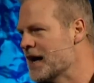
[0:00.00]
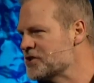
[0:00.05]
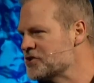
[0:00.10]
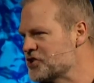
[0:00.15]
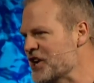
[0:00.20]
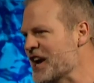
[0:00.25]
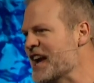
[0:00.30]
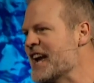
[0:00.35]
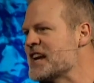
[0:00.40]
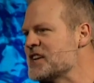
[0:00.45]
I
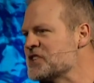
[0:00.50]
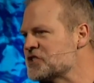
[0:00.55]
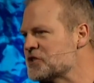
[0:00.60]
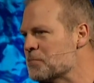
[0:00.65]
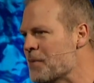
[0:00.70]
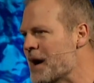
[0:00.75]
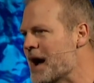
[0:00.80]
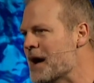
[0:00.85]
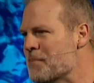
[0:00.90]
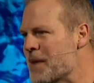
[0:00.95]

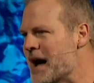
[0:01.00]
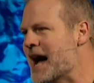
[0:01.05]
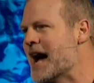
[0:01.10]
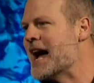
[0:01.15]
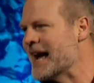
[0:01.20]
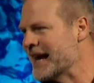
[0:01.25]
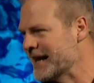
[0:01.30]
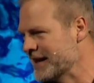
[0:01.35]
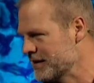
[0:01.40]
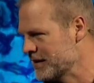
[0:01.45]
changed my
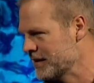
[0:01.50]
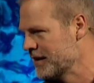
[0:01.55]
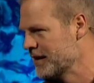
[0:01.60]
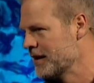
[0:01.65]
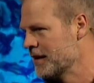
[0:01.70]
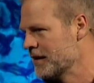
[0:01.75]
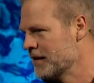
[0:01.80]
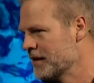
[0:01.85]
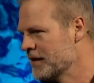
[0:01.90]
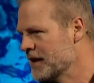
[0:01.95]
mind.
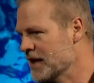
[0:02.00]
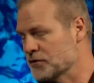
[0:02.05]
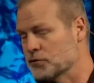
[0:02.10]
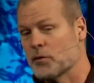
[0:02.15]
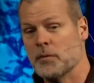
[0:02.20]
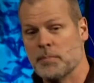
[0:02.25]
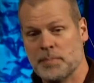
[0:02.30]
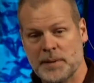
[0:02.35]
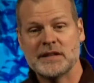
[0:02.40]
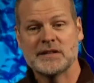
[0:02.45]
That's
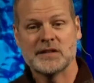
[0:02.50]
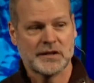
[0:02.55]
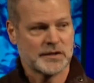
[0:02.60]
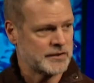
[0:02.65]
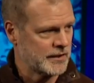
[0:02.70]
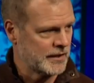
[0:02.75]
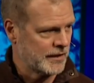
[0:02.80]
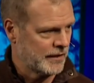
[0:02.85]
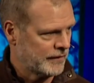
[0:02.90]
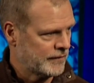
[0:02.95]
what
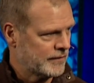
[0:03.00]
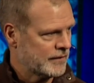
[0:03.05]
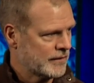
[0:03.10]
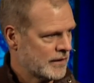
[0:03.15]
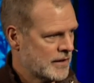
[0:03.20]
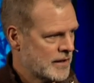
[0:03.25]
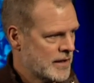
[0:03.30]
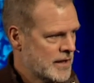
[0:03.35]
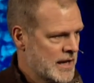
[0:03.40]
repentance is.